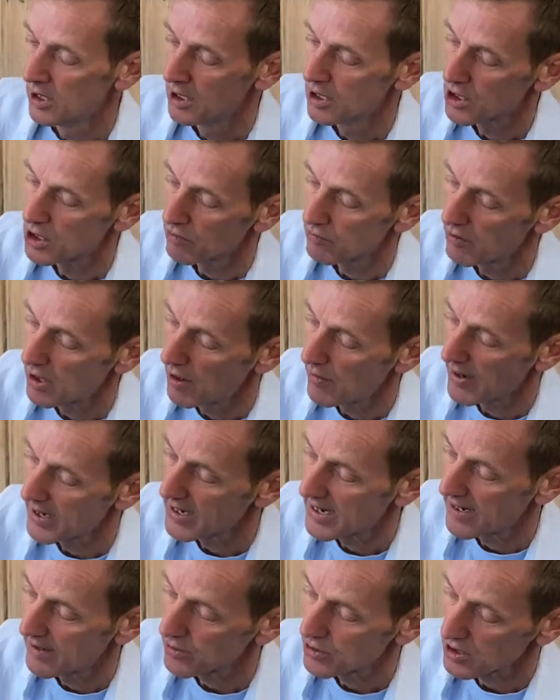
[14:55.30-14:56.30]
growing
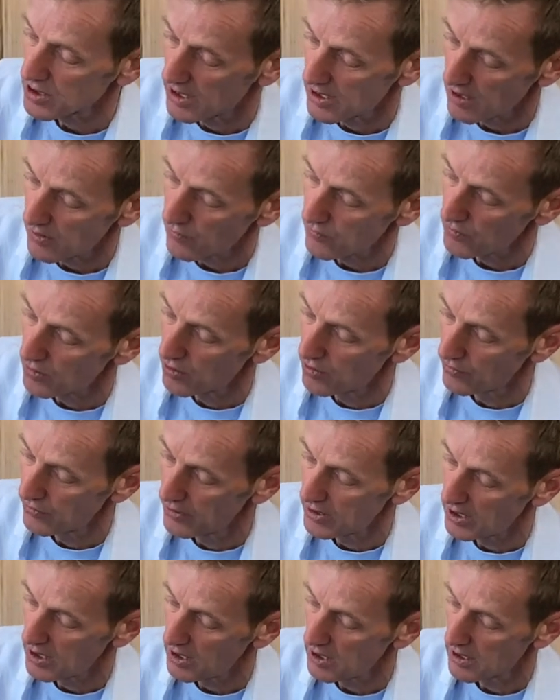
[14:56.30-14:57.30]
outside on
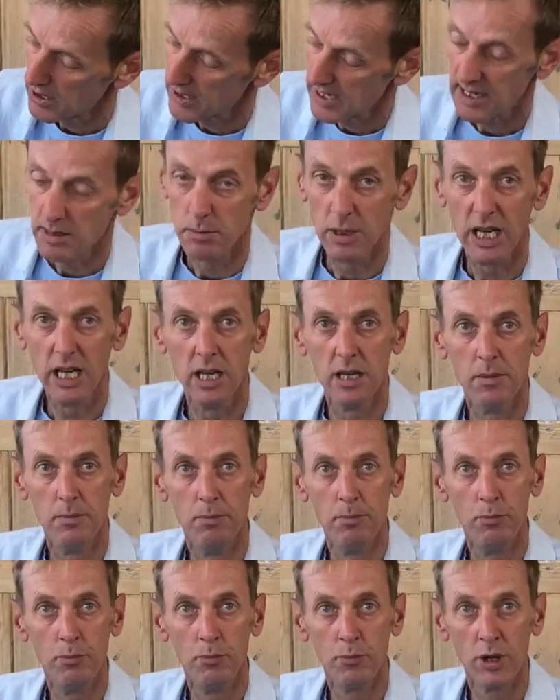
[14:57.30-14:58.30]
the anemone.
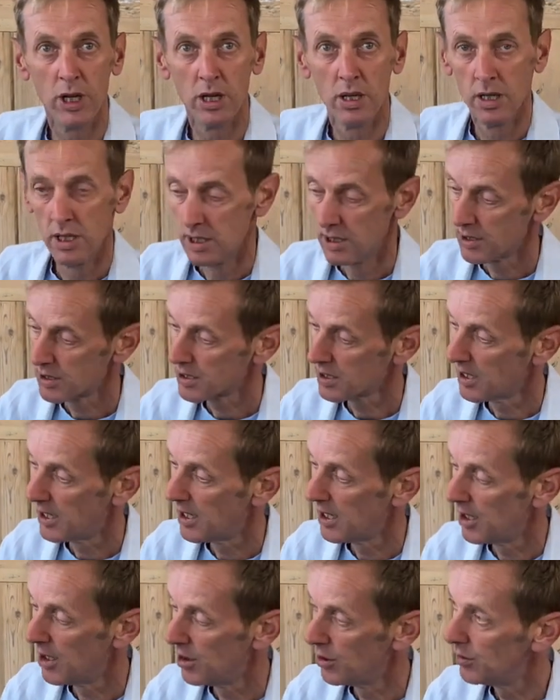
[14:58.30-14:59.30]

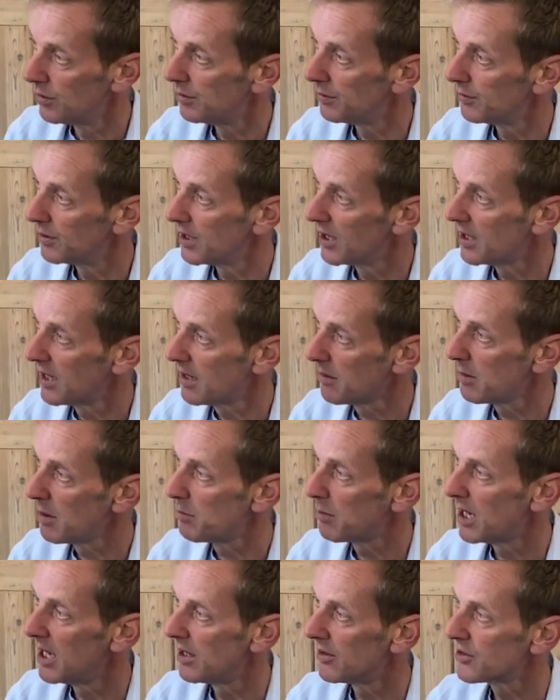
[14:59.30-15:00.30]
So the
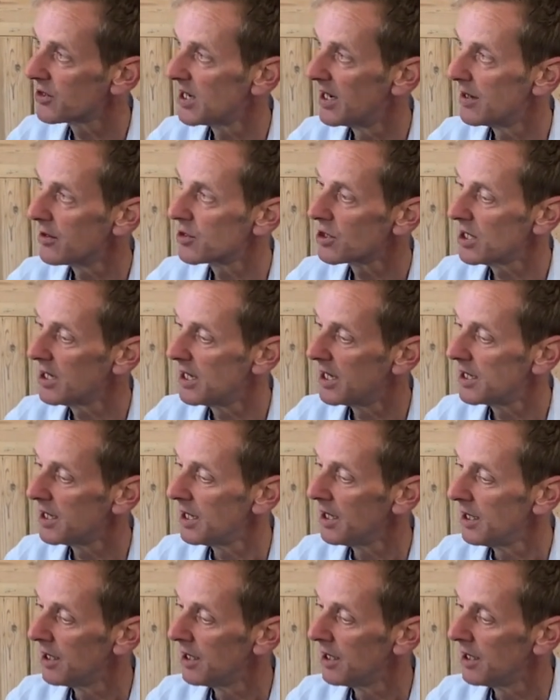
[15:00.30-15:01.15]
anemone plants outside.